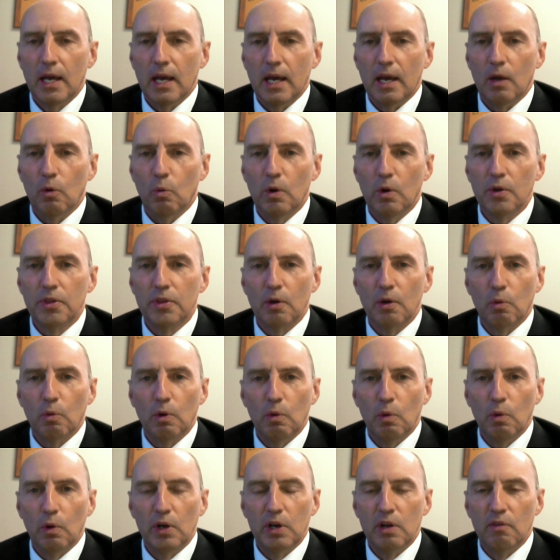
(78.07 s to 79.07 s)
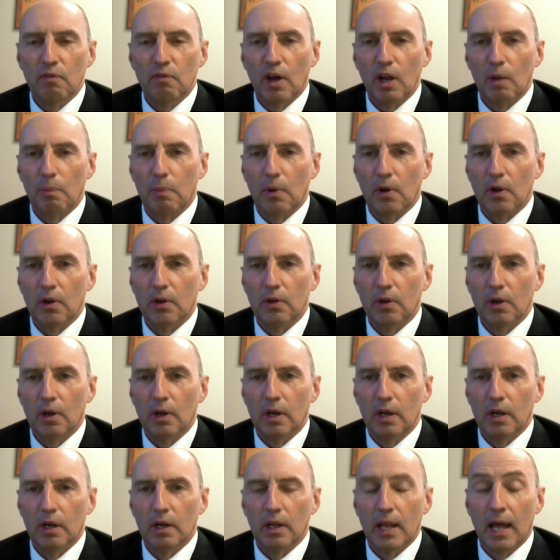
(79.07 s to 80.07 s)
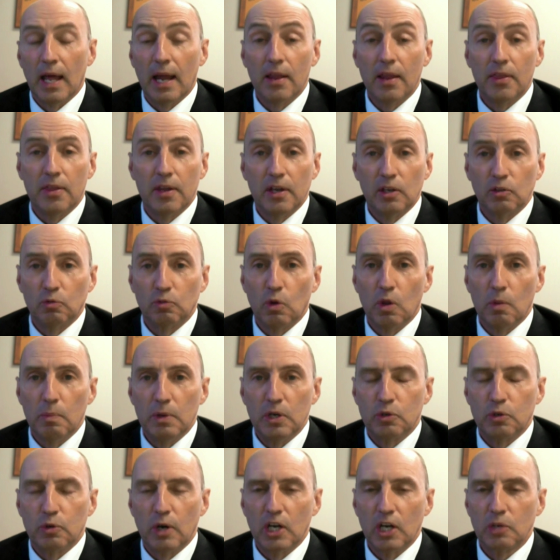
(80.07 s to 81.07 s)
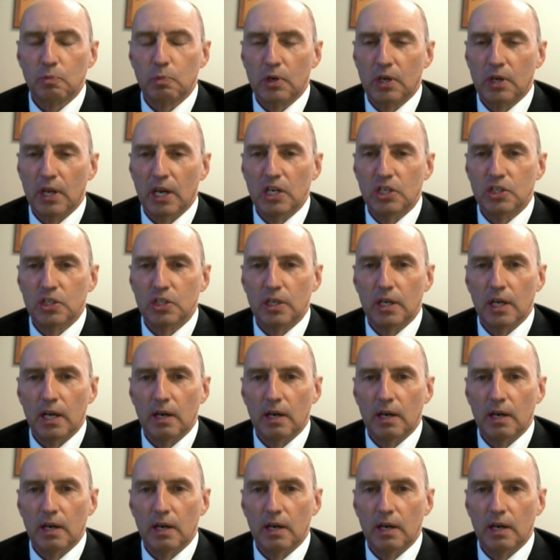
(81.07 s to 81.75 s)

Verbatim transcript: and with it, we really develop on uh, a lot of things, whether it be transportation,